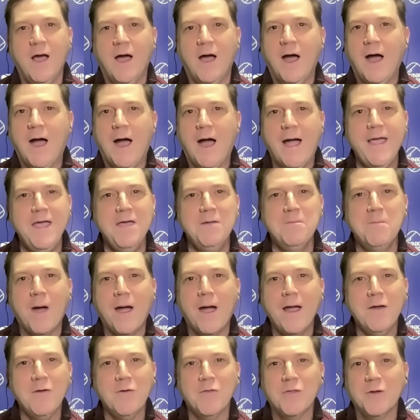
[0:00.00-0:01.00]
I
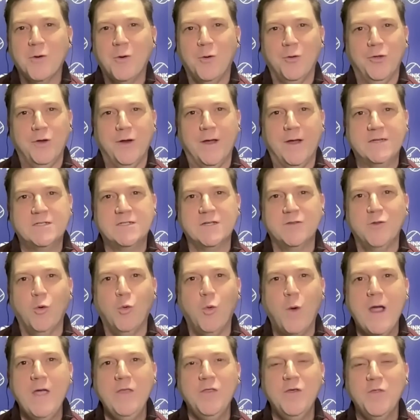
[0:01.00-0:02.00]
admire the Golden Knights and the
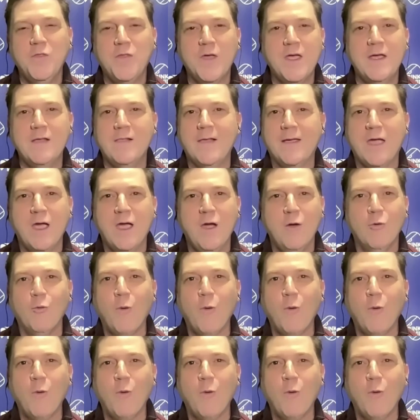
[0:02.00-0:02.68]
way that they, like,